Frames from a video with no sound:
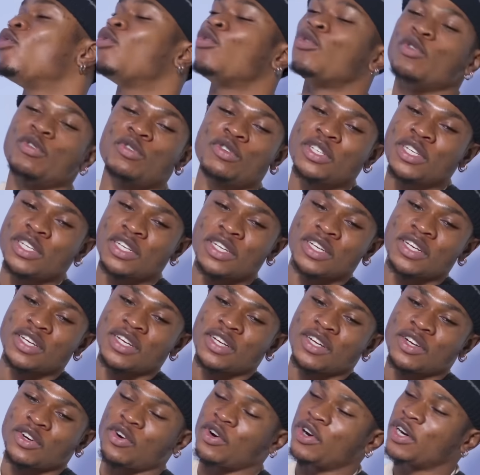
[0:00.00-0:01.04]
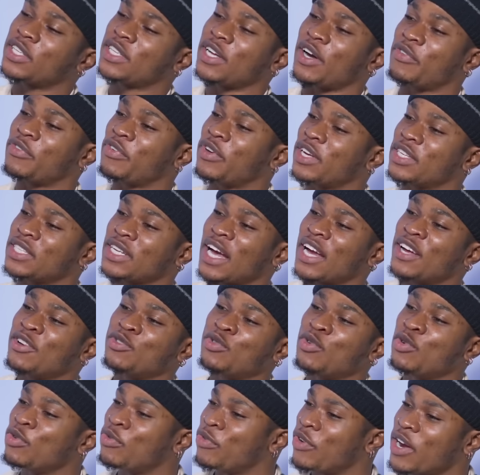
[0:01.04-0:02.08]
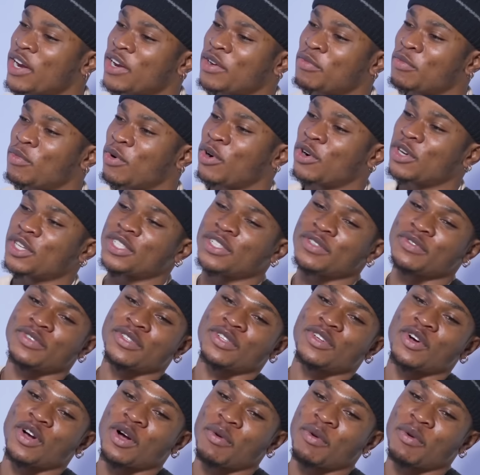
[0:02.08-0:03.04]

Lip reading: old current affairs, I know very much. If you talk